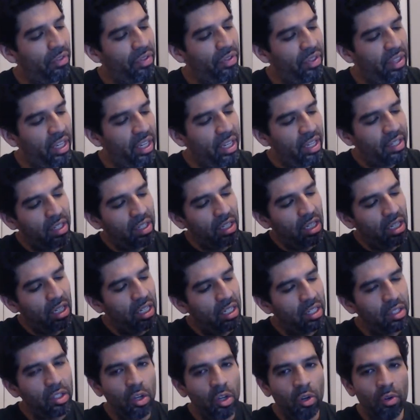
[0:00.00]
This
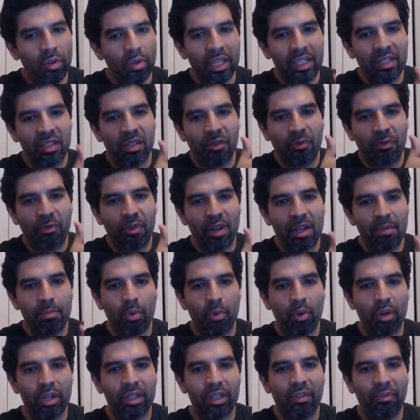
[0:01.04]
is known as the
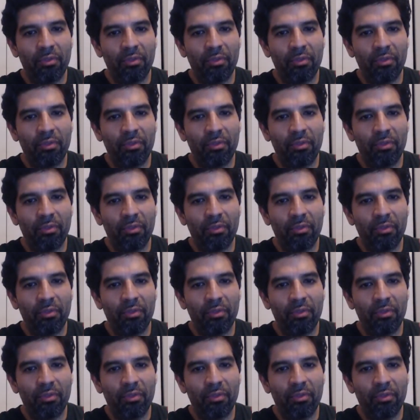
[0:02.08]
fretboard,